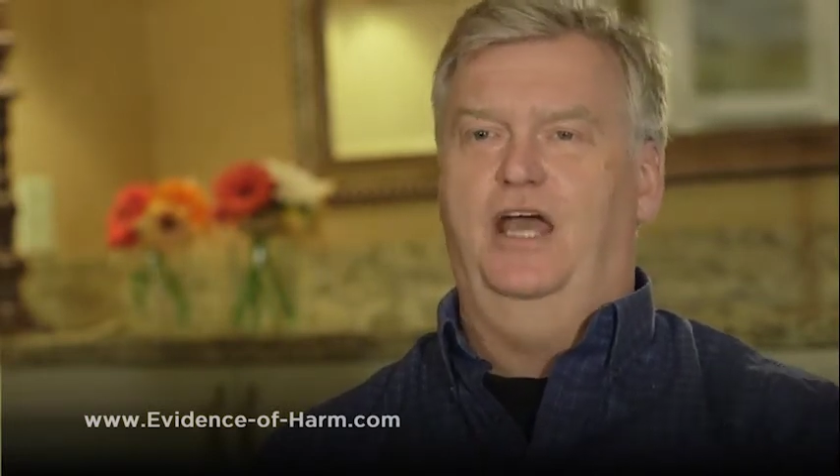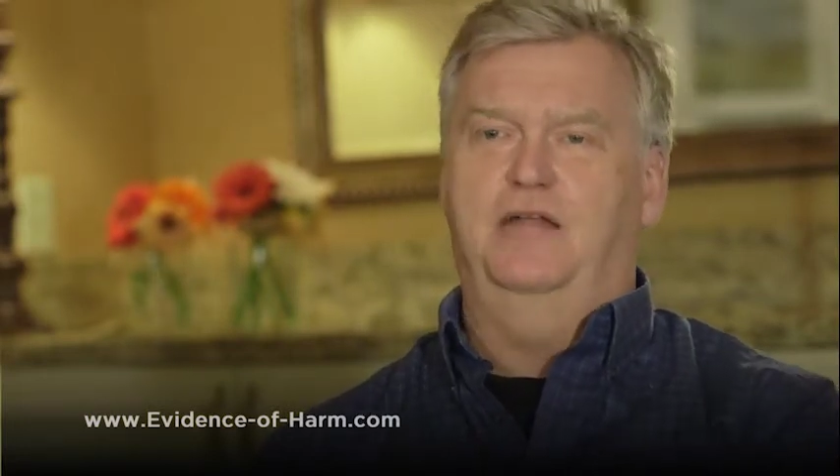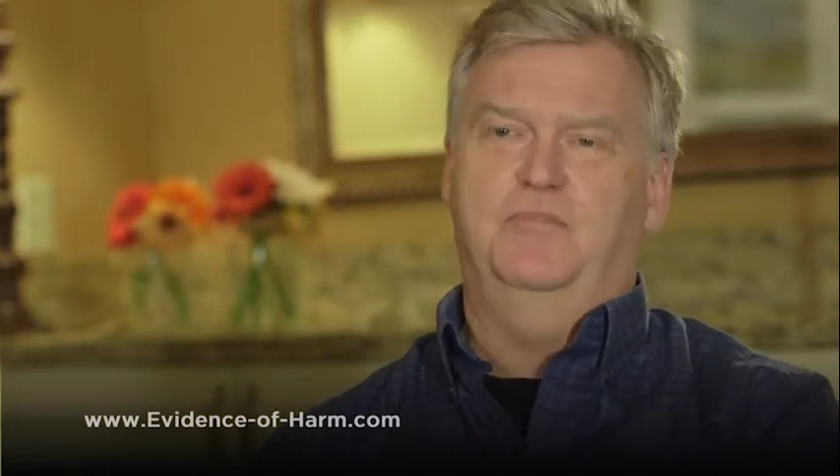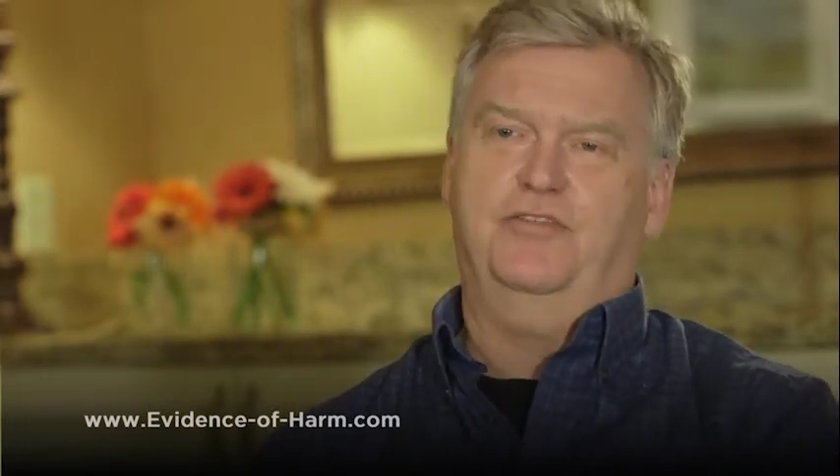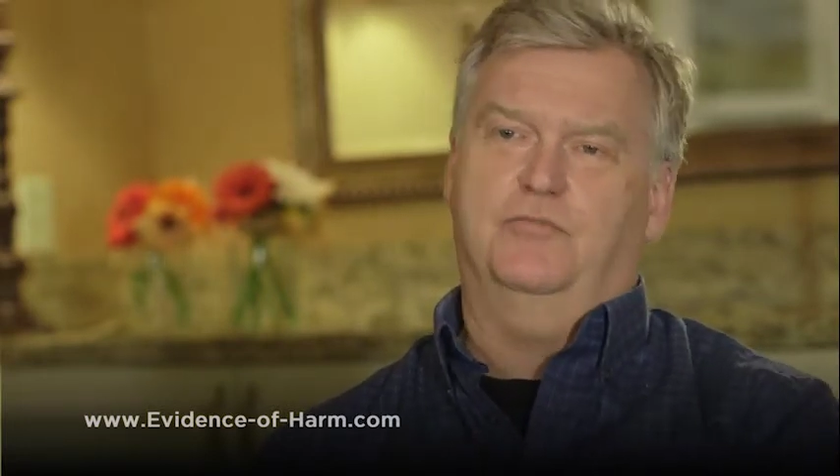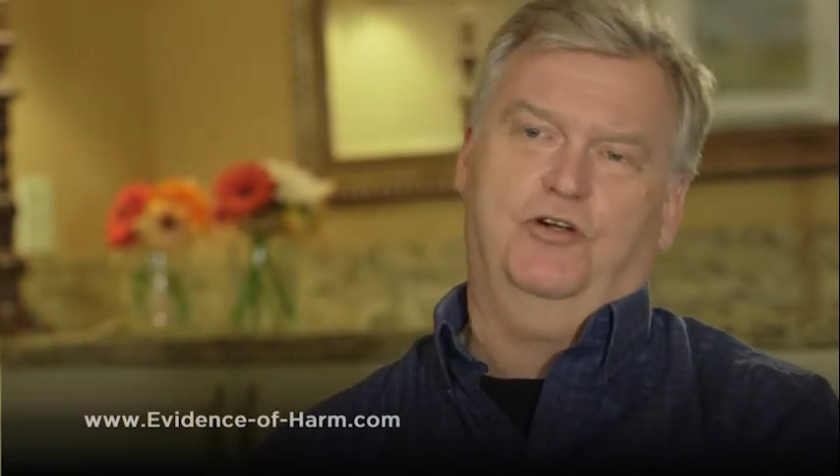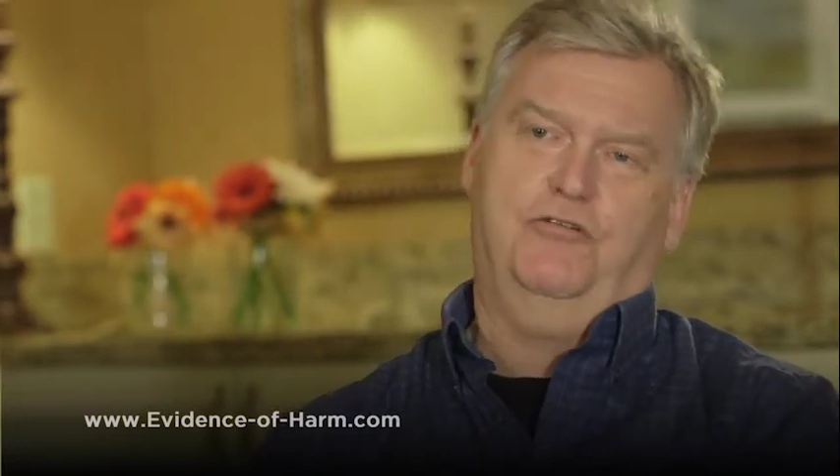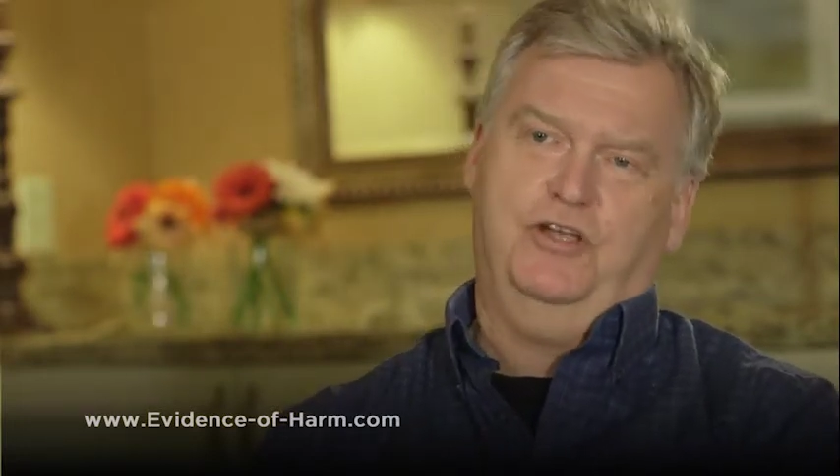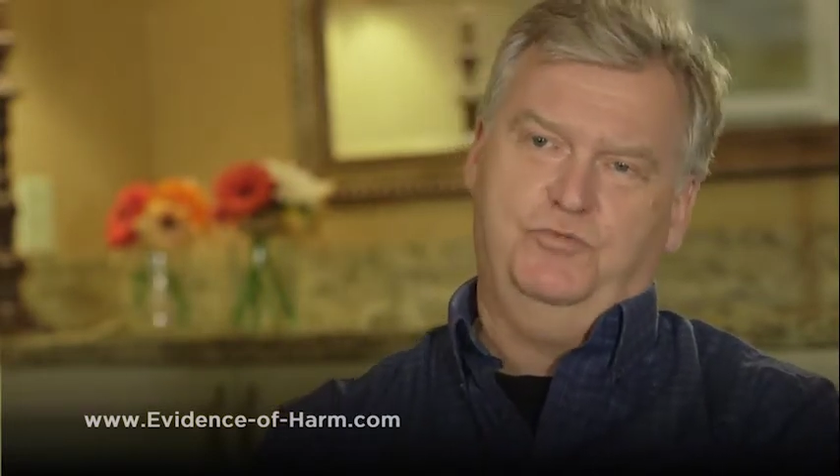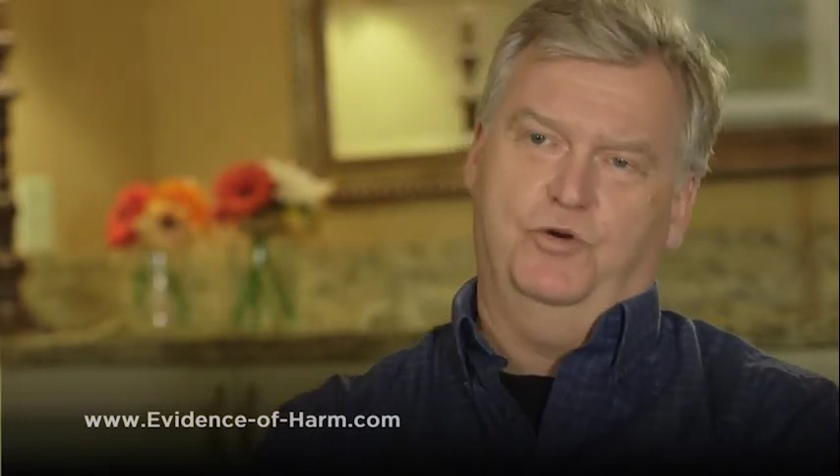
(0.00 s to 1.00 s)
and
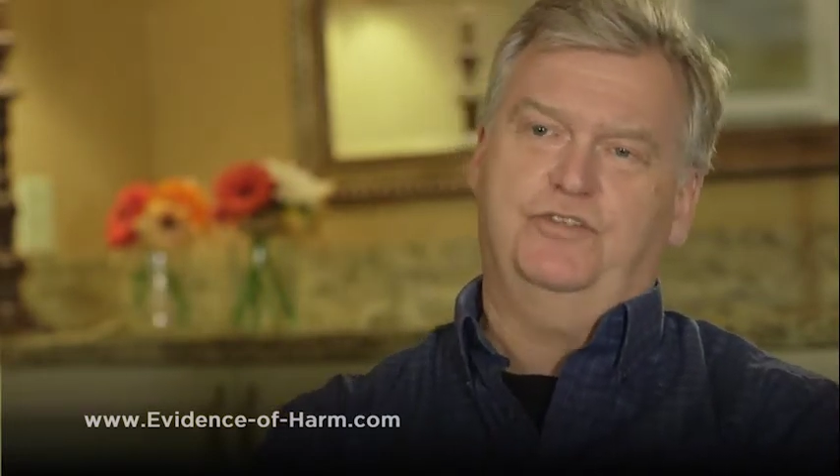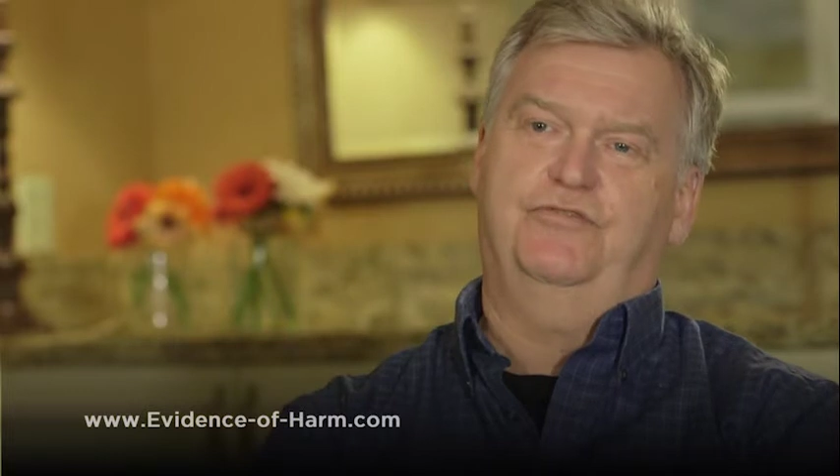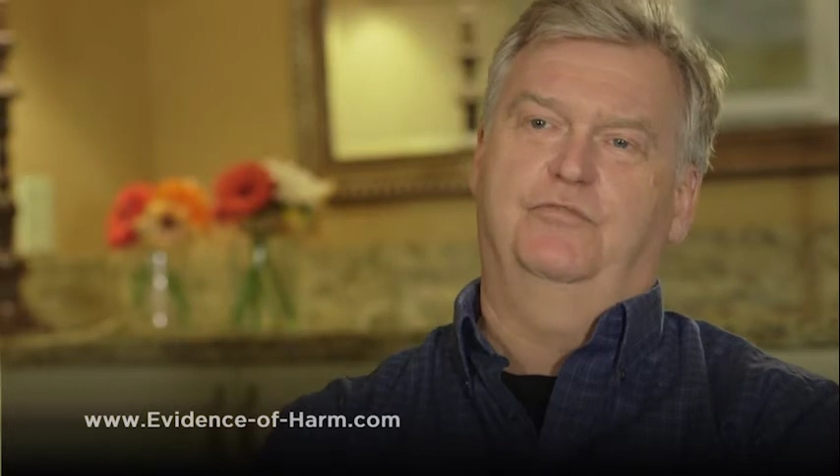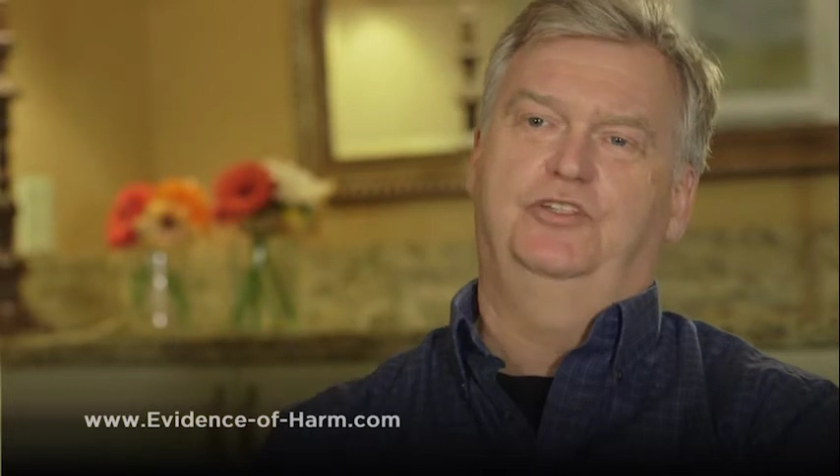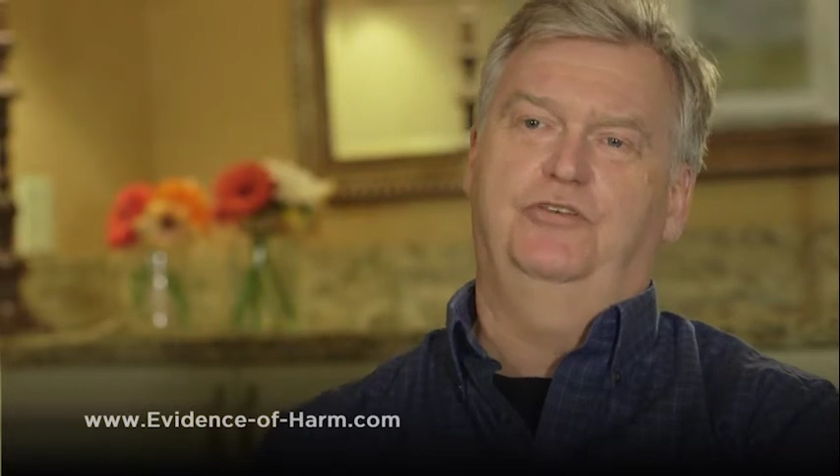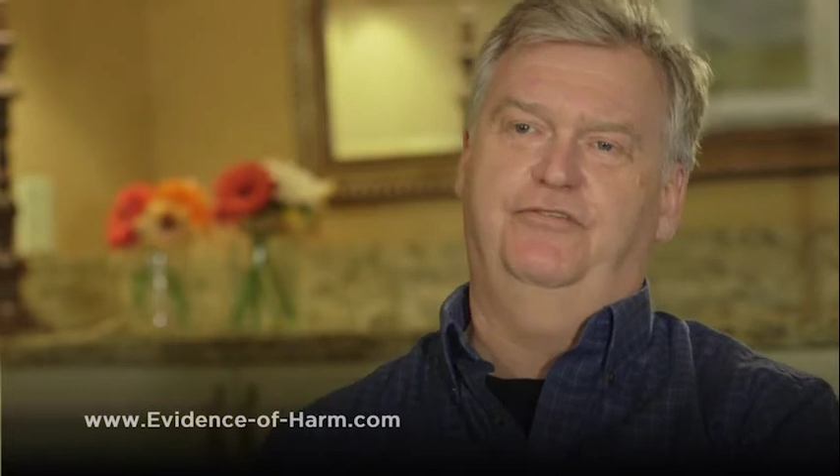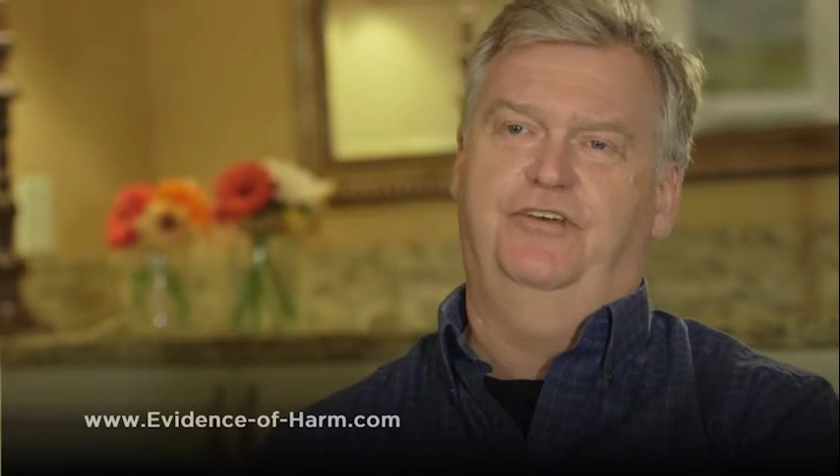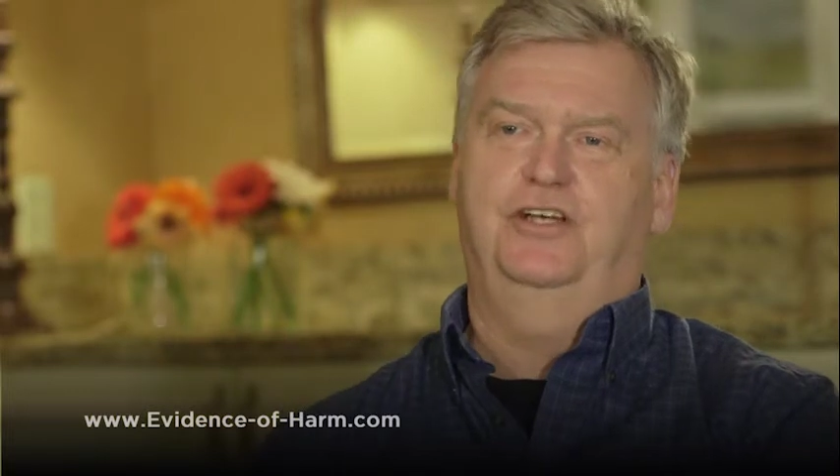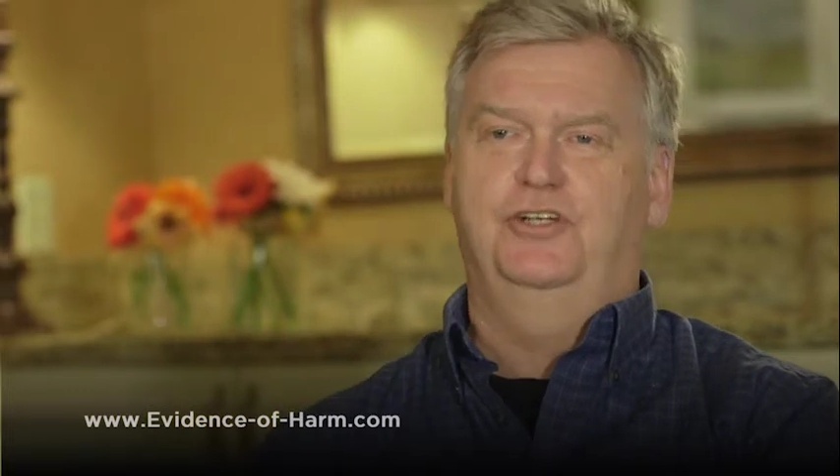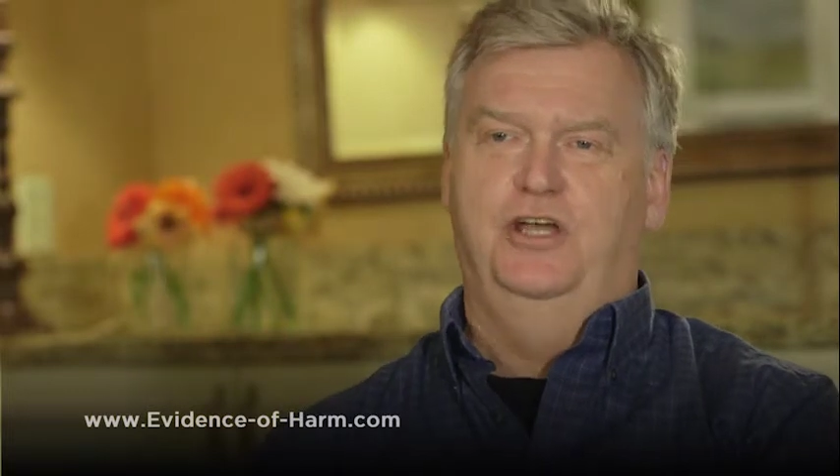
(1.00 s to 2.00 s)
methylmercury exposure from tuna
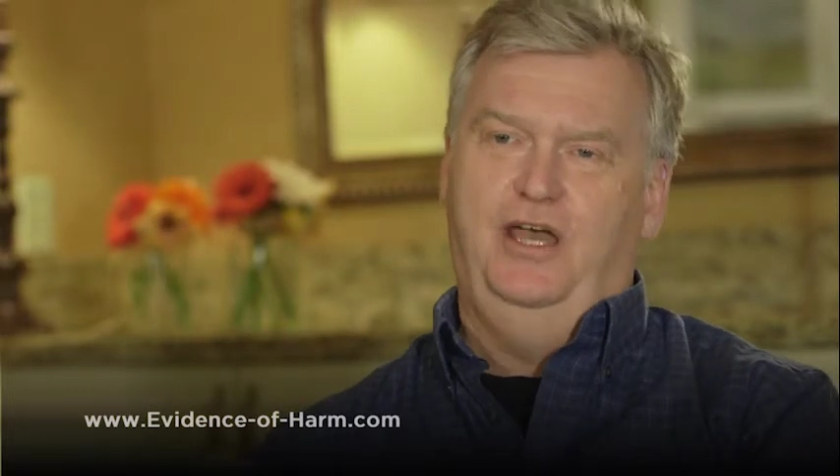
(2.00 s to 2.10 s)
fish,